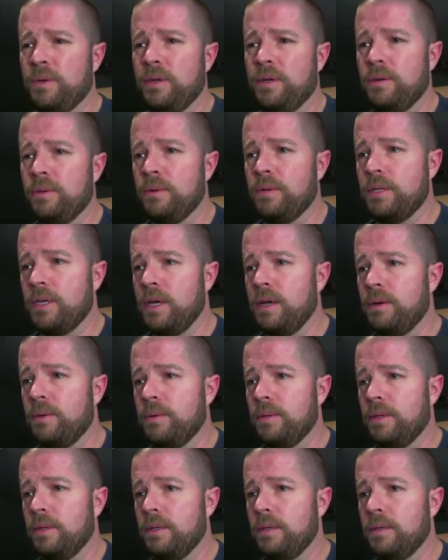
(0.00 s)
attack with
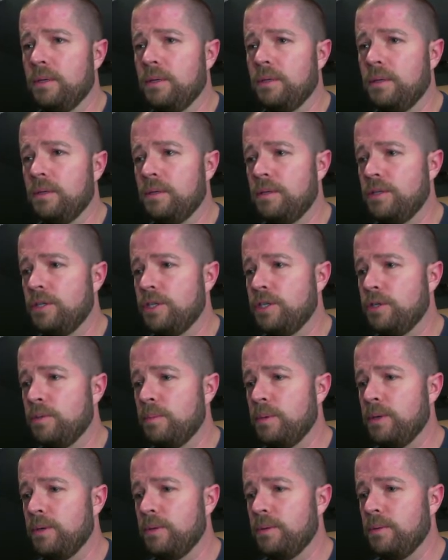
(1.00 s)
the
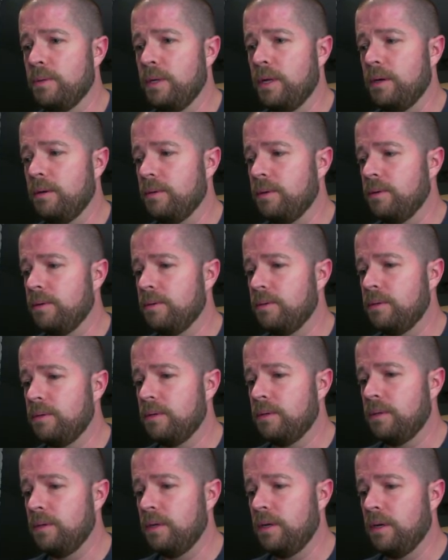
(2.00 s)
Gingerbrute? I don't know.
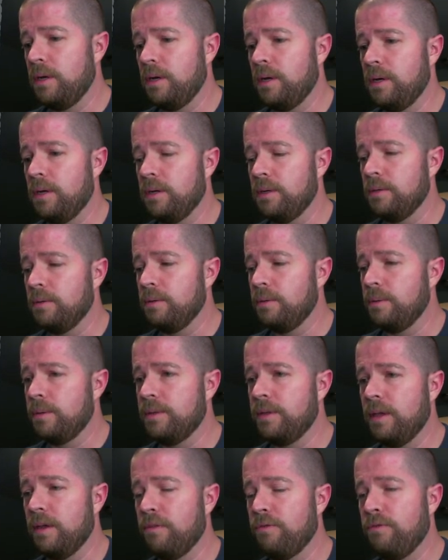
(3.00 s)
Do I want to
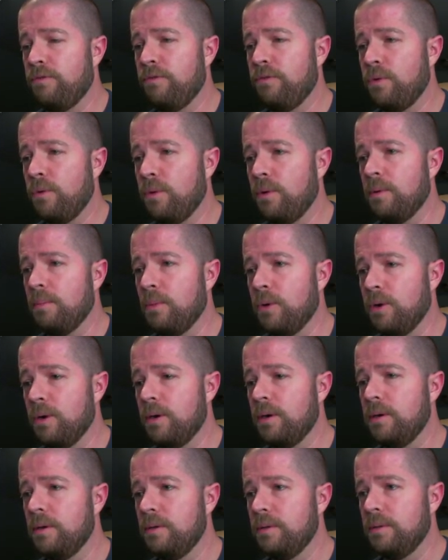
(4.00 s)
take 4 more?
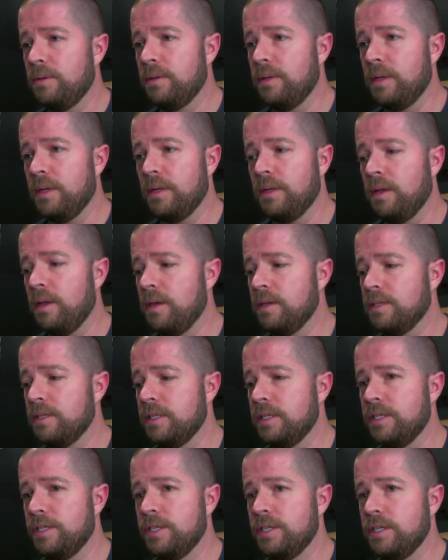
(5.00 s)
That Lost
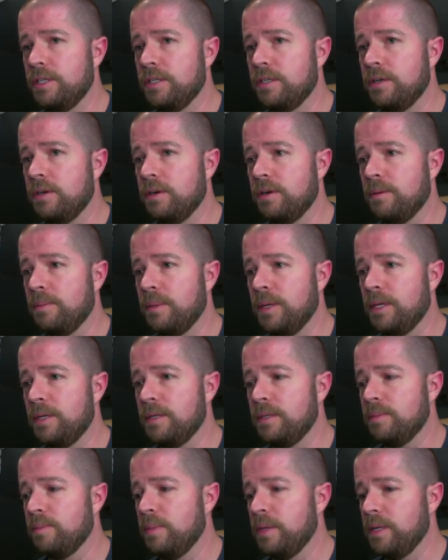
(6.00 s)
Legion is hurting me. He's
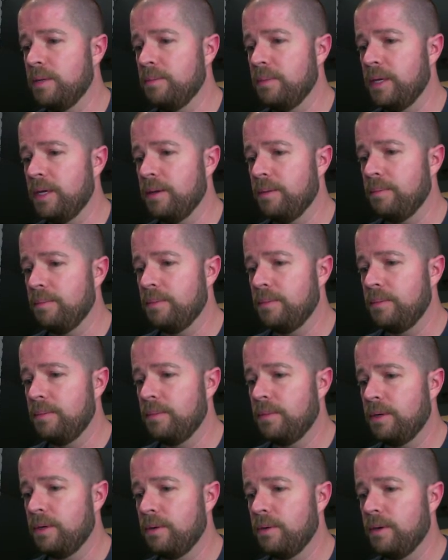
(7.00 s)
beating me up.
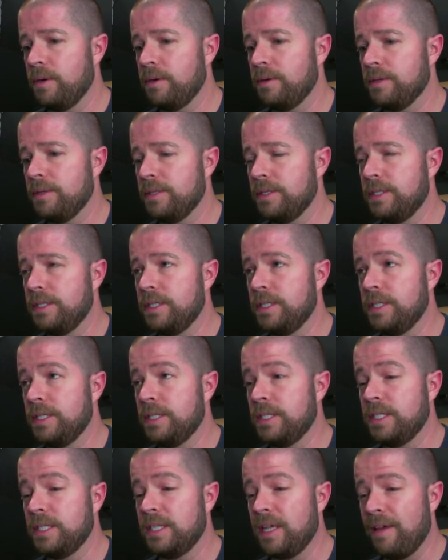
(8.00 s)
Go down to
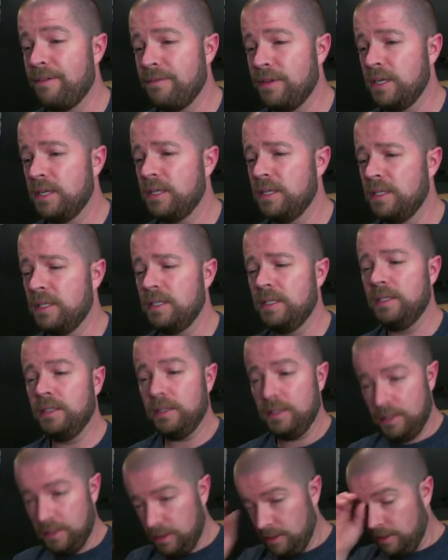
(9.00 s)
7.
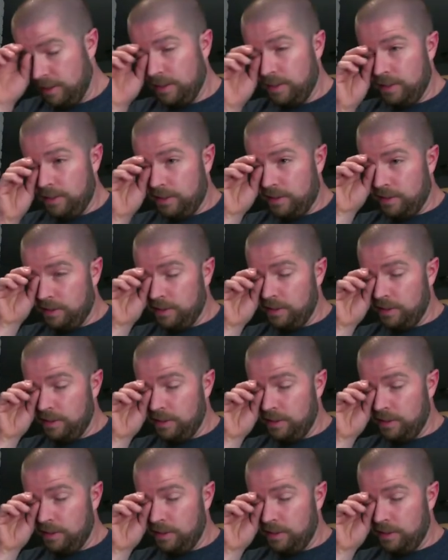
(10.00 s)
I